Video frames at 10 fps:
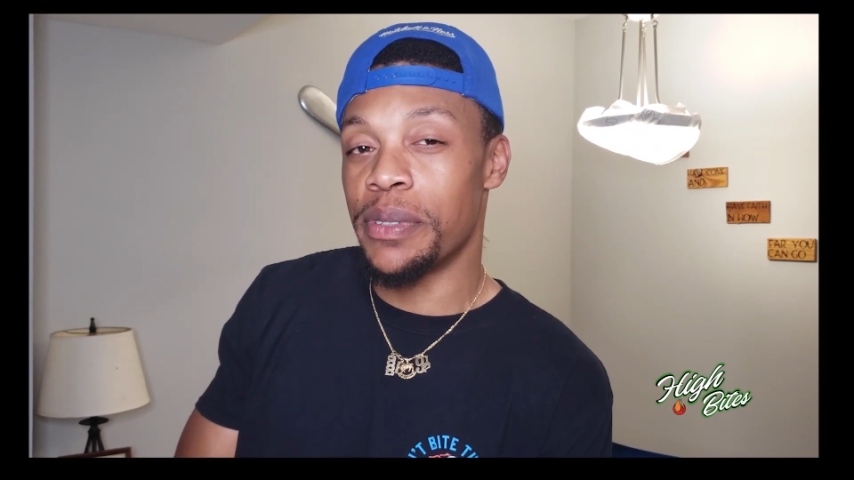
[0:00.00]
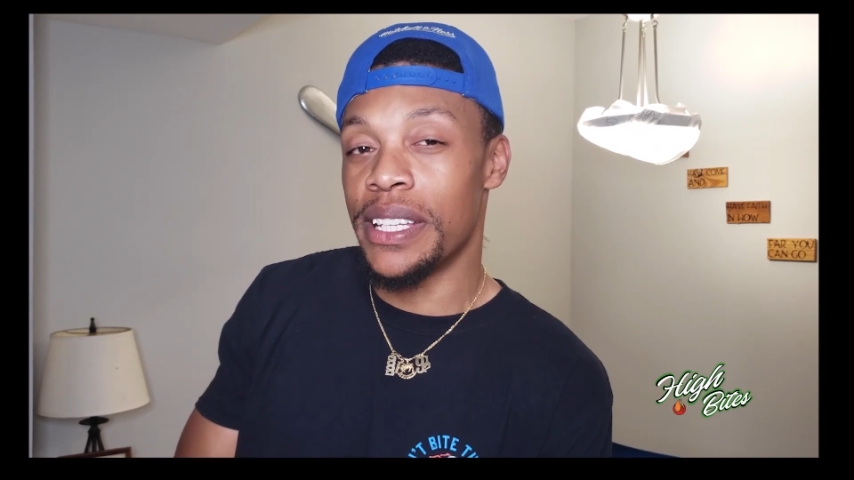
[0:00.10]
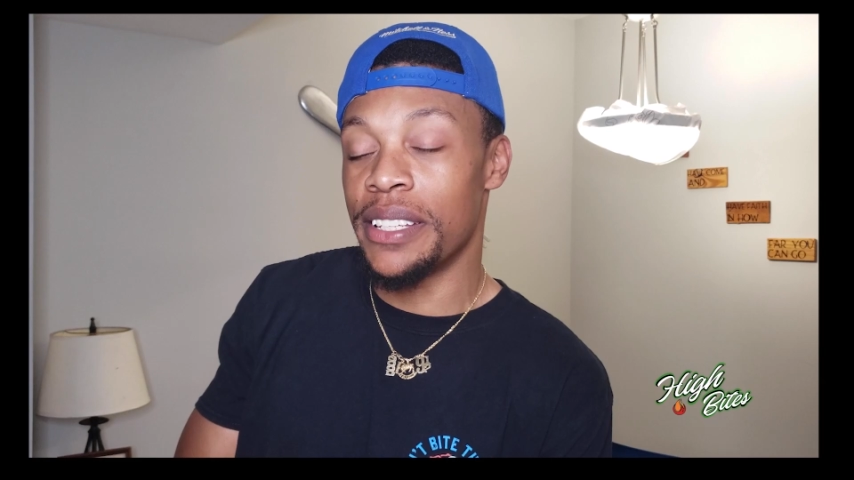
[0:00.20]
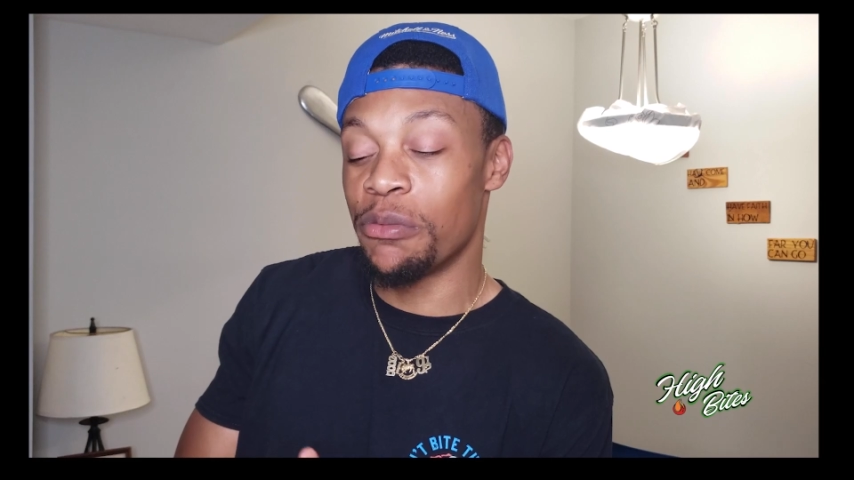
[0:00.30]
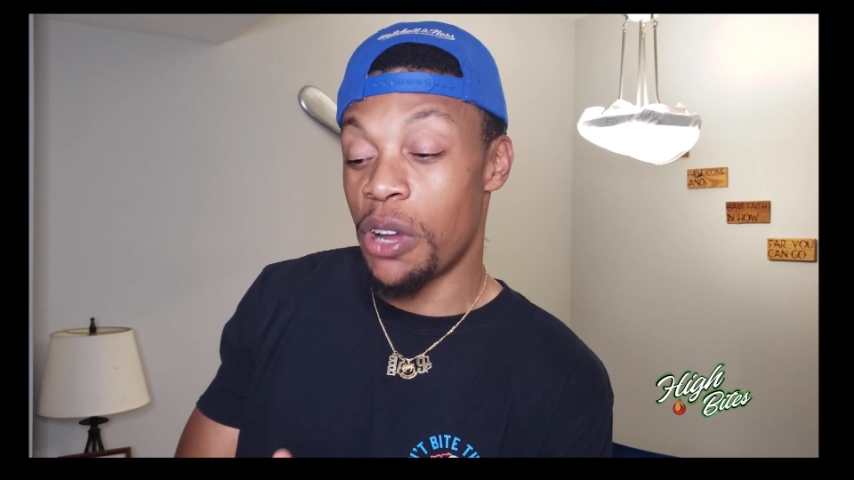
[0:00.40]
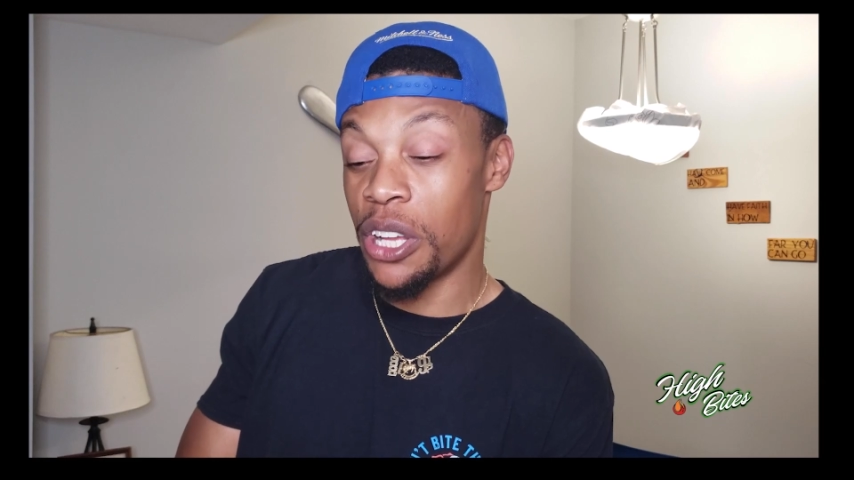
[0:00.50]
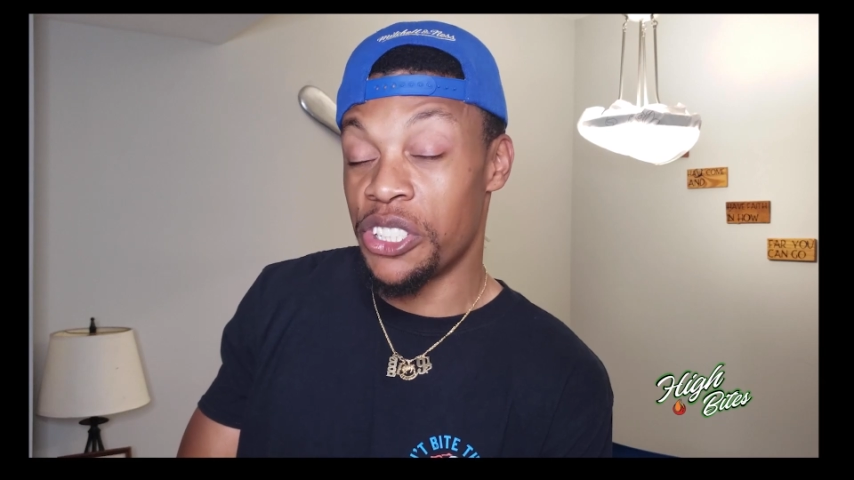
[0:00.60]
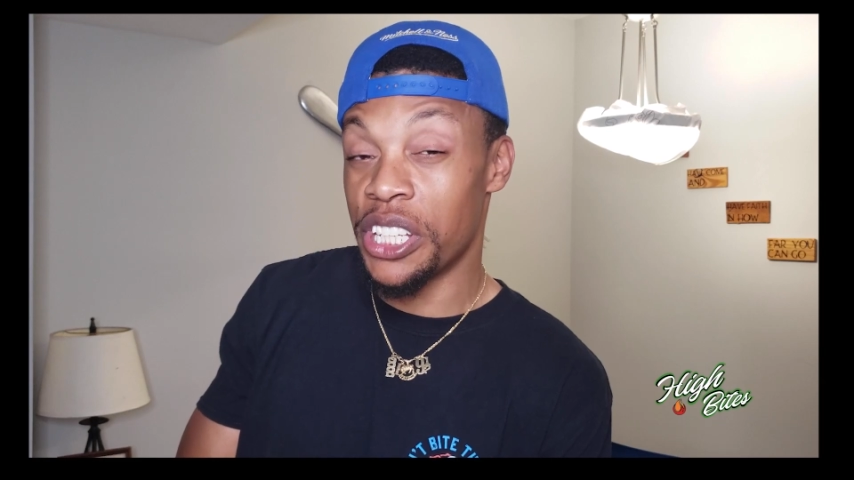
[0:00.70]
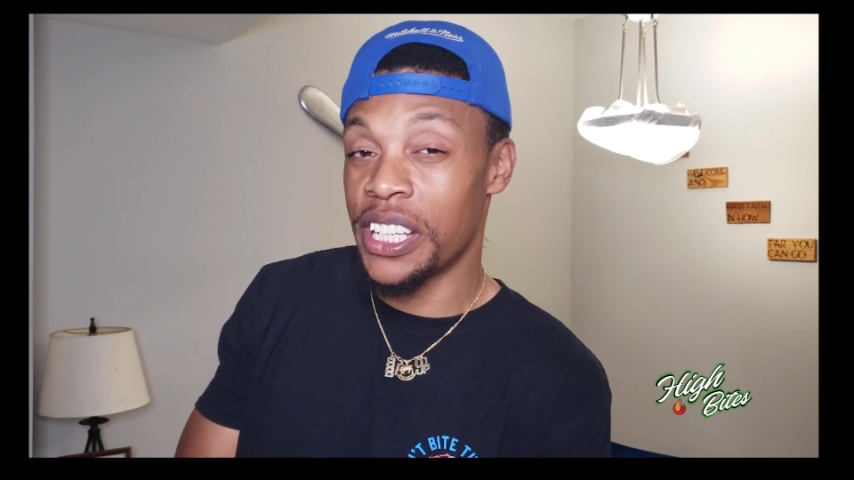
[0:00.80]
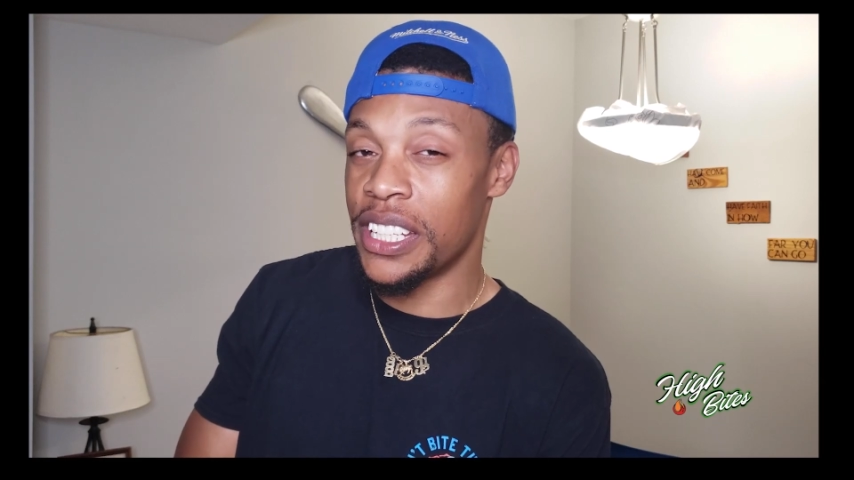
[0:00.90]
in raw
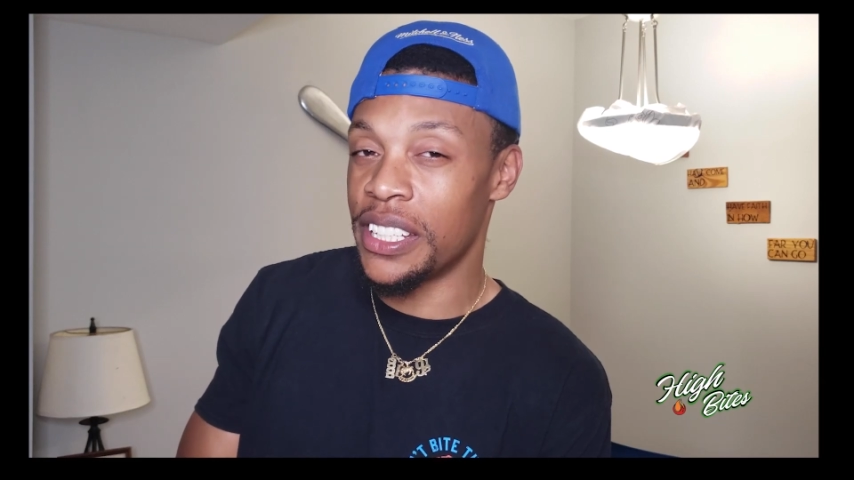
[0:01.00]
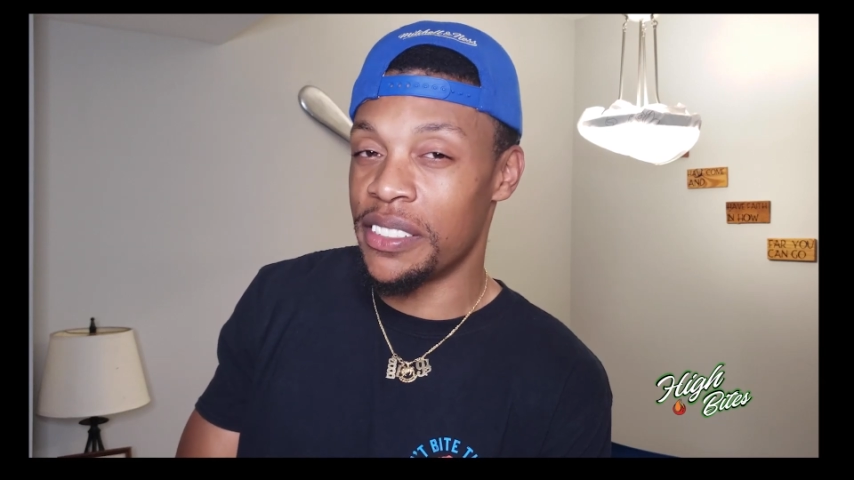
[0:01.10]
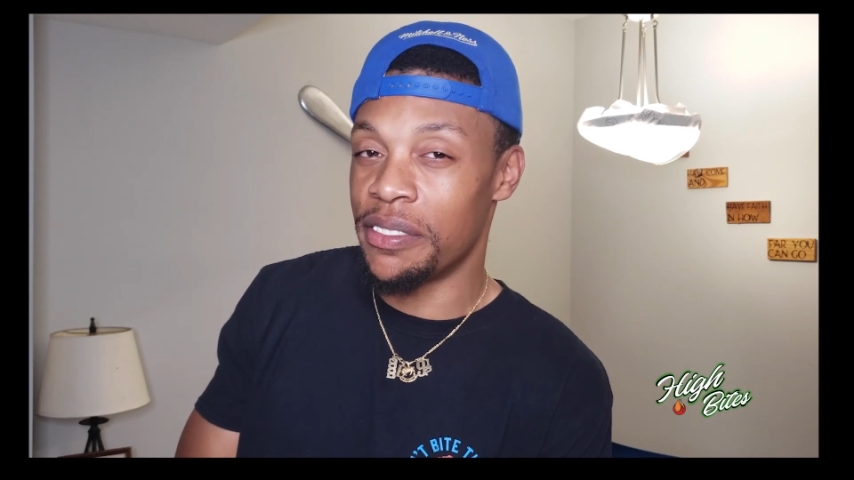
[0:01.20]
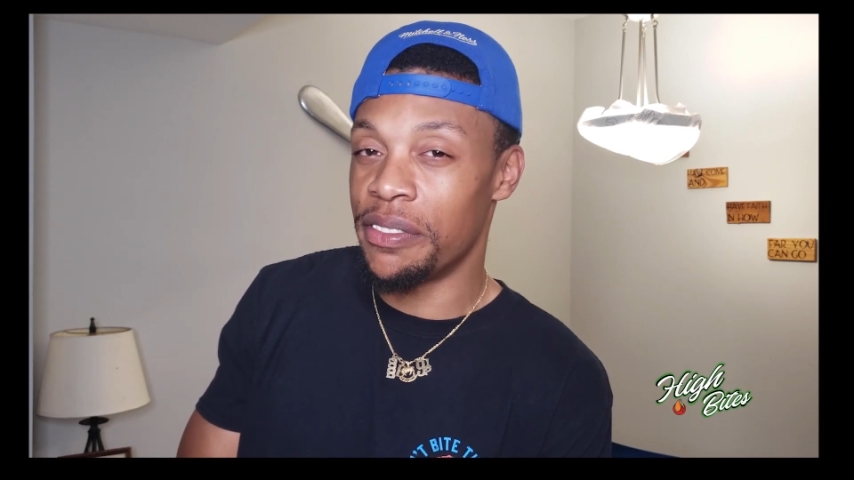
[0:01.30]
chicken and